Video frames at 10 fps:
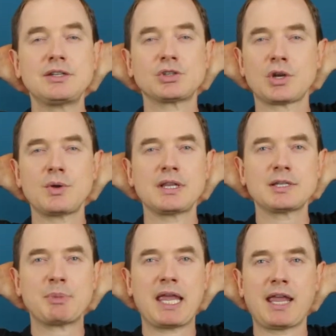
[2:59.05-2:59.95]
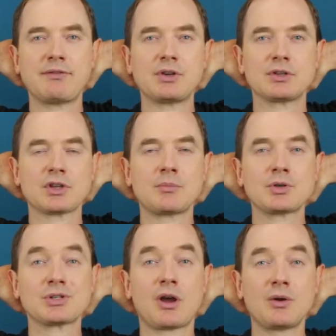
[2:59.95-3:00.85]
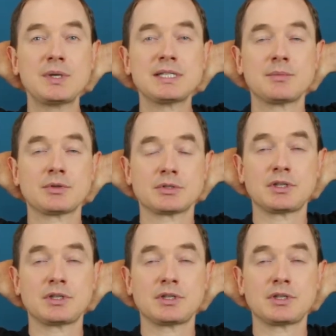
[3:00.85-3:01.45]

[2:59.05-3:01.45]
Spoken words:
showing this behavior is almost always the most